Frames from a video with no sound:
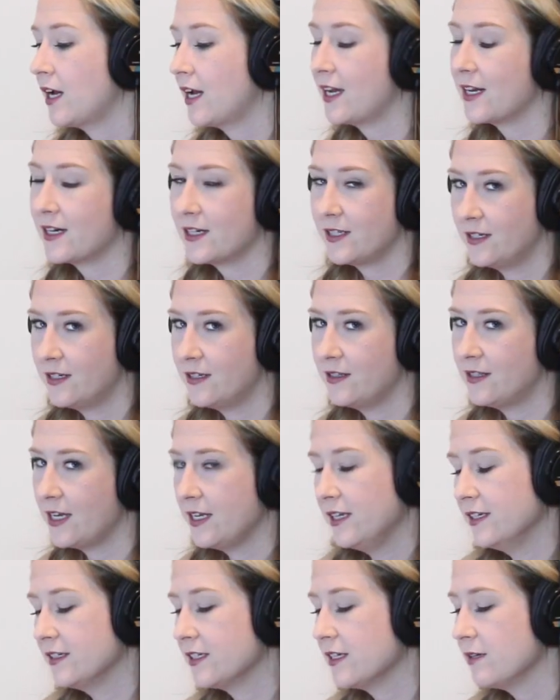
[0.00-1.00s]
I added the
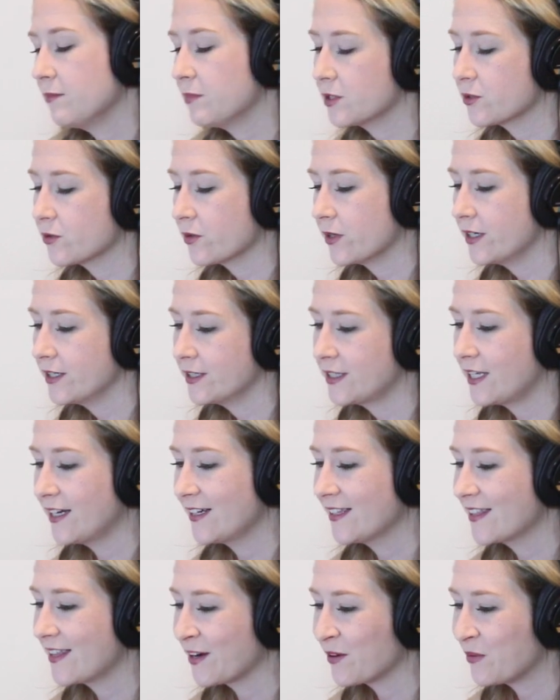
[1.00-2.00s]
and keep it short at the
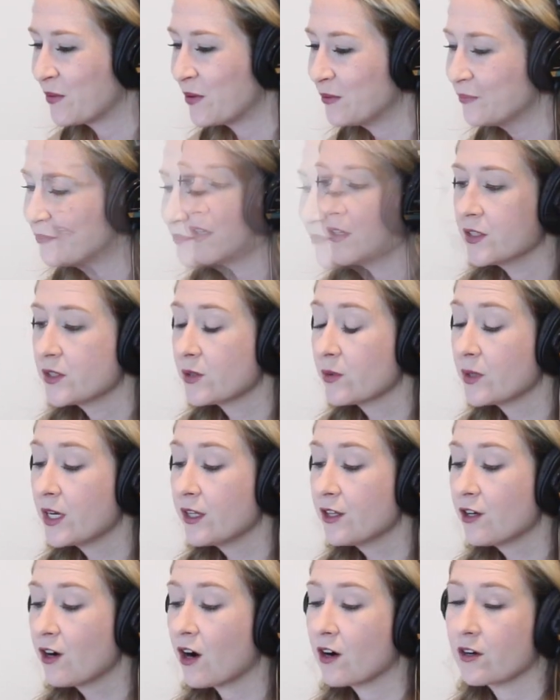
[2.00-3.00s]
end of that quote. So
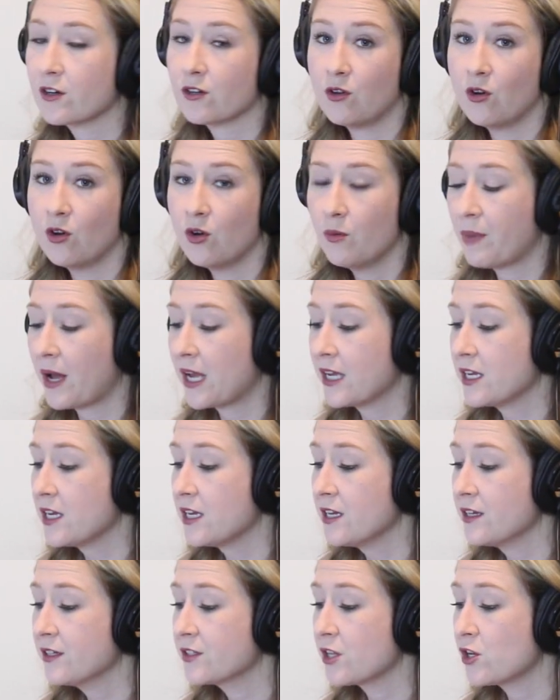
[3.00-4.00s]
another article by
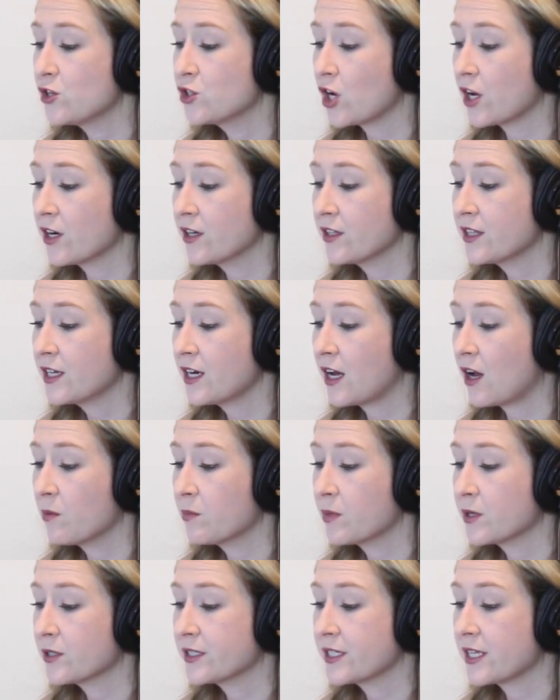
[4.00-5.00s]
Inc.'s Jonathan
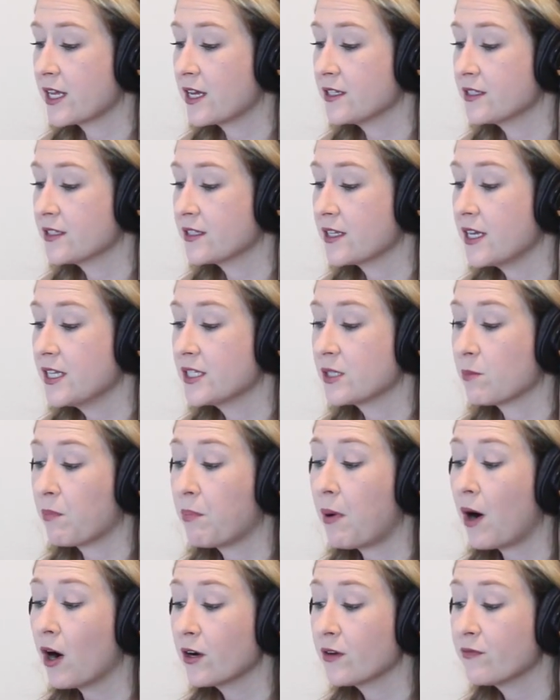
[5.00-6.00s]
Alpert says, it's a
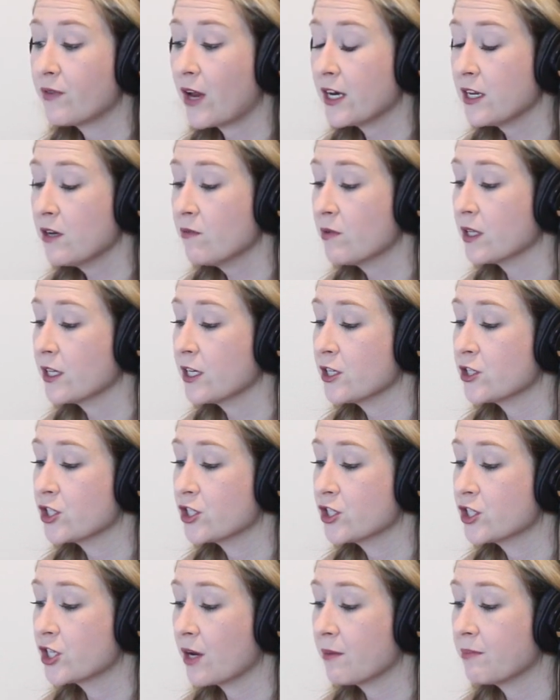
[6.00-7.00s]
part of any
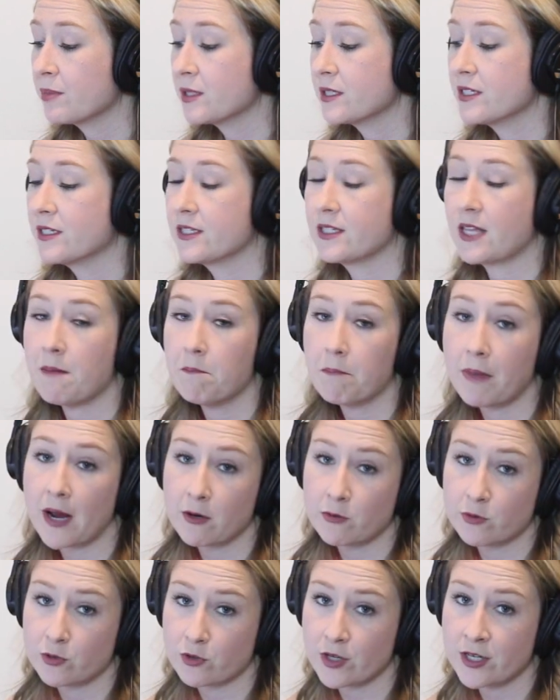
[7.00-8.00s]
relationship to set
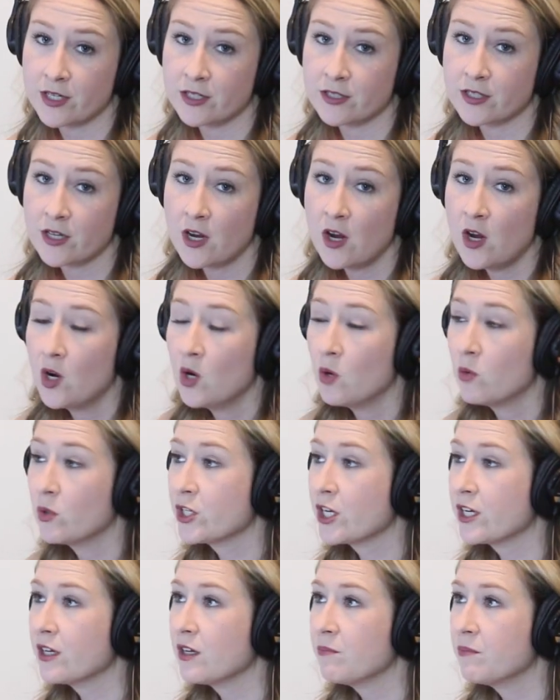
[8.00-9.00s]
boundaries,
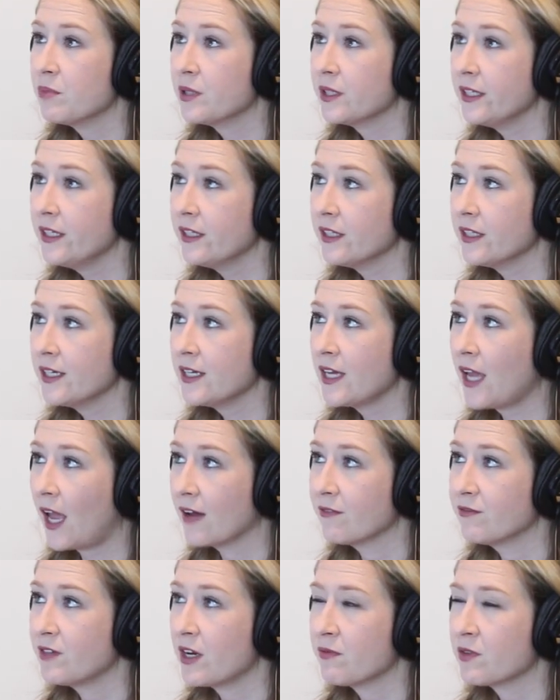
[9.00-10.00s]
which I completely
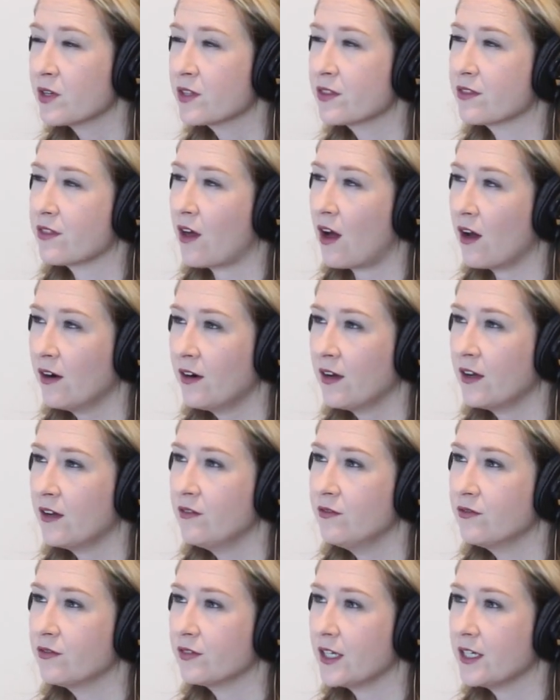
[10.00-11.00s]
have never thought
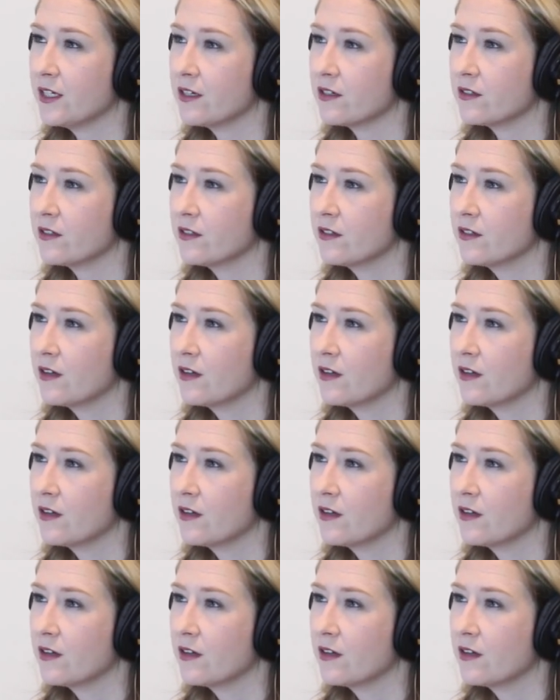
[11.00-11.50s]
of, like,